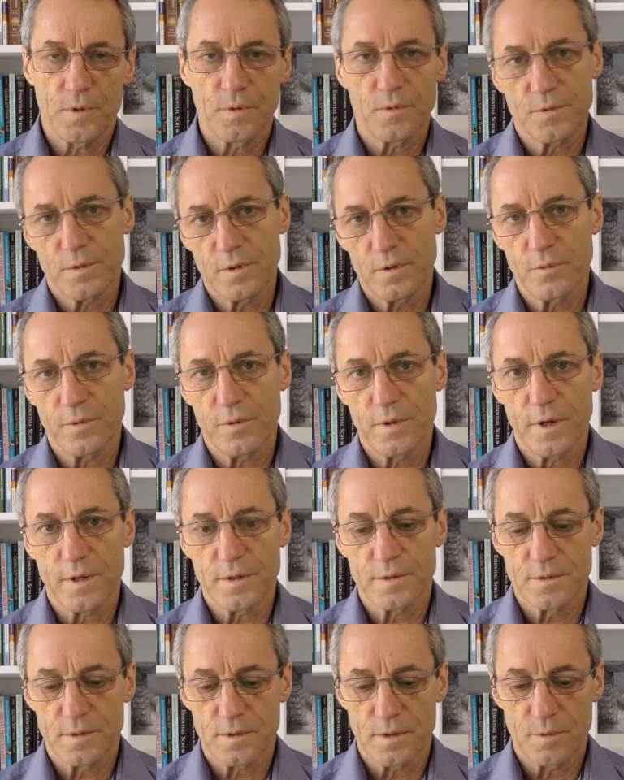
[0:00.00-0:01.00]
I'll deal with
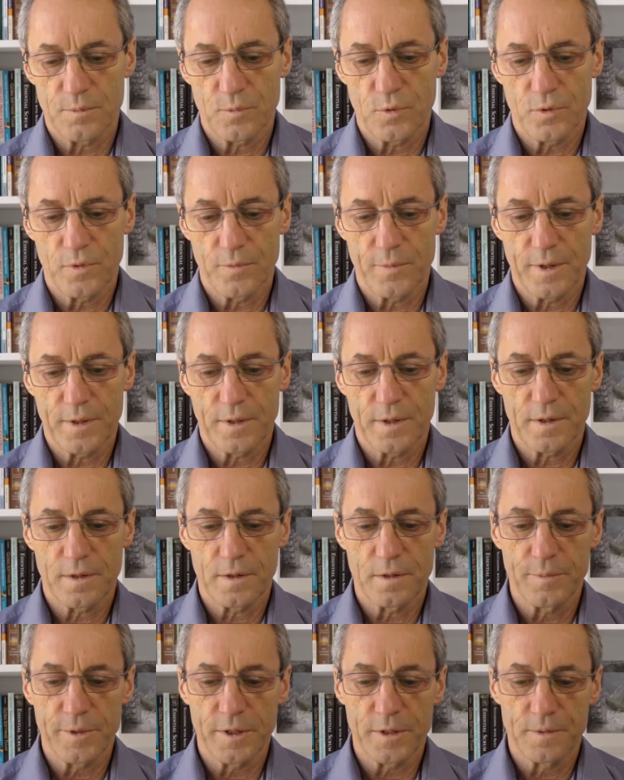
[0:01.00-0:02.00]
that and uh, more about that
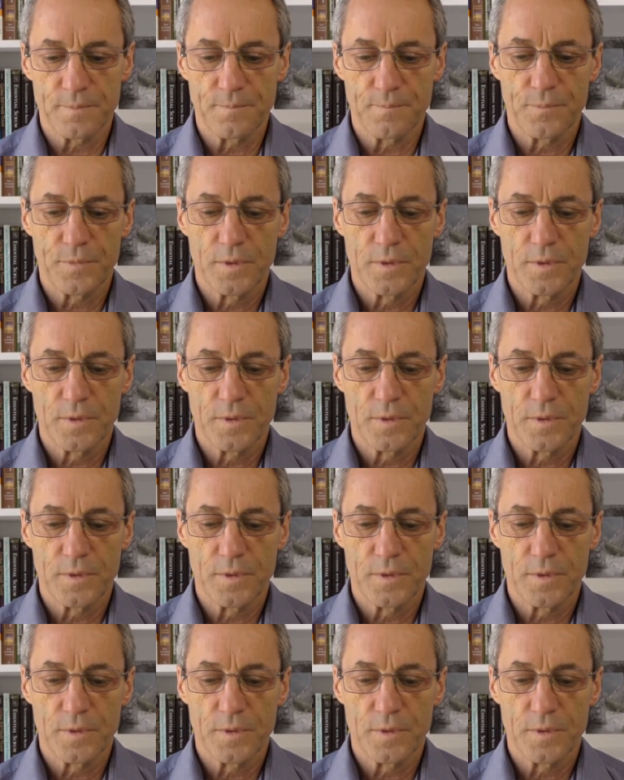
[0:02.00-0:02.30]
in a minute.